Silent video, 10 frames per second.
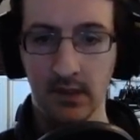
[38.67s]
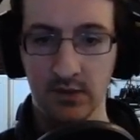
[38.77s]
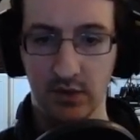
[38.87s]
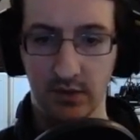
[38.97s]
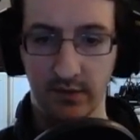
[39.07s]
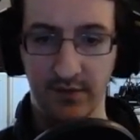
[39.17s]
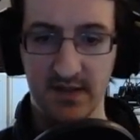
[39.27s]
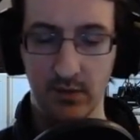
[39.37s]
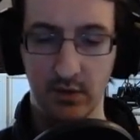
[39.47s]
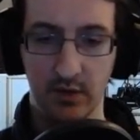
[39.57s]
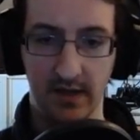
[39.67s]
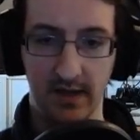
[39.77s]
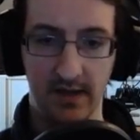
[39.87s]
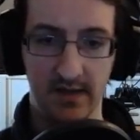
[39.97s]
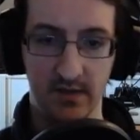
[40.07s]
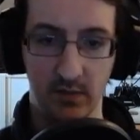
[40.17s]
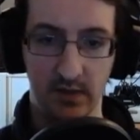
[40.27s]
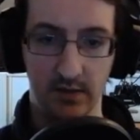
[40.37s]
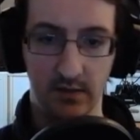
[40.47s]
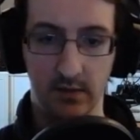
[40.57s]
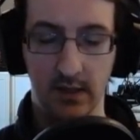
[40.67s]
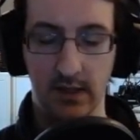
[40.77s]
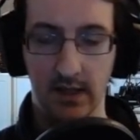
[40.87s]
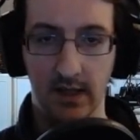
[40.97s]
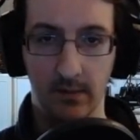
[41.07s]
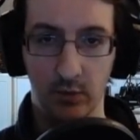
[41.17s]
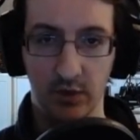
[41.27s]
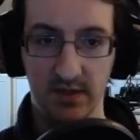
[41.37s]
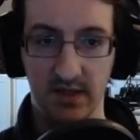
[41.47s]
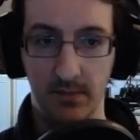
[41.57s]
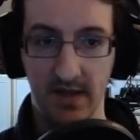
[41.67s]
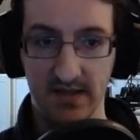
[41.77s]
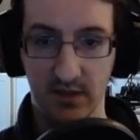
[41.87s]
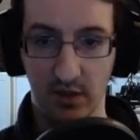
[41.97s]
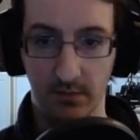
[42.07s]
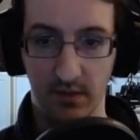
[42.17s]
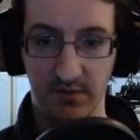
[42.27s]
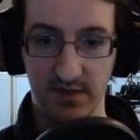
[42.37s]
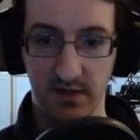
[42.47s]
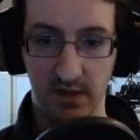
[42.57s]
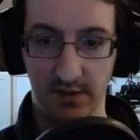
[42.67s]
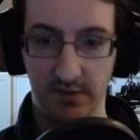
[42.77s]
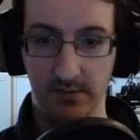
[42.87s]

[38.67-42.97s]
So first thing we'll look at is we'll look into the basic combo for sword.